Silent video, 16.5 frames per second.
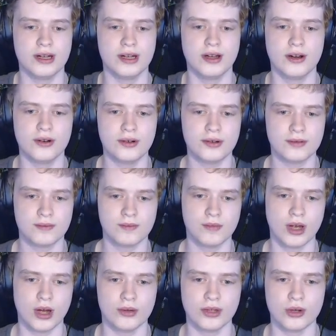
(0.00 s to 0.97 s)
Oh.
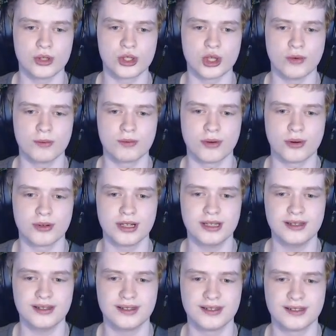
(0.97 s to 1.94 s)
Oh no, someone broke it.
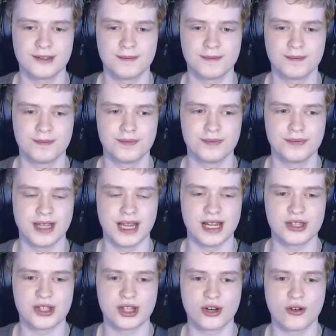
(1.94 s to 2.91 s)

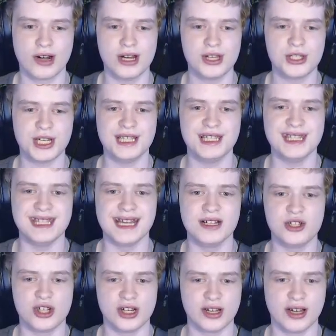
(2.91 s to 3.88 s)
It's the crazy
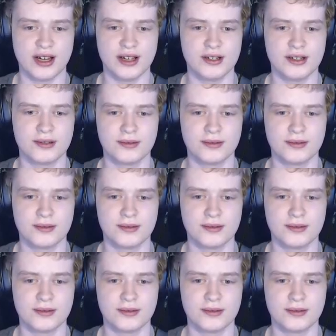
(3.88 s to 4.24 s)
ninja guy.